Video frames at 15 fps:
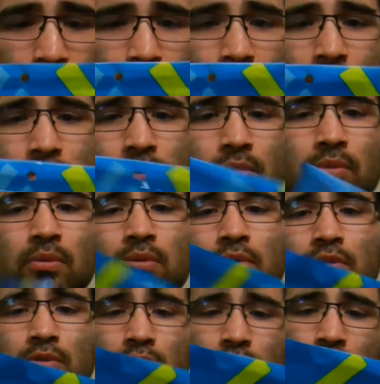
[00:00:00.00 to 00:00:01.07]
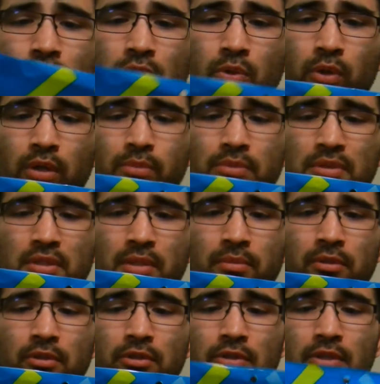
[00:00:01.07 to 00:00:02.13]
I do use grubs
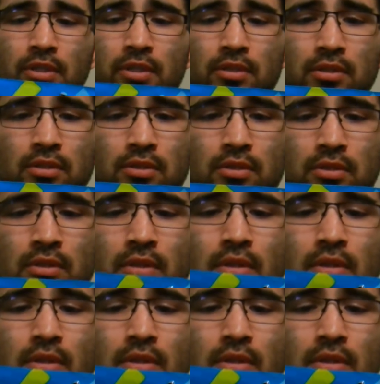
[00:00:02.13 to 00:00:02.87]
similar to this,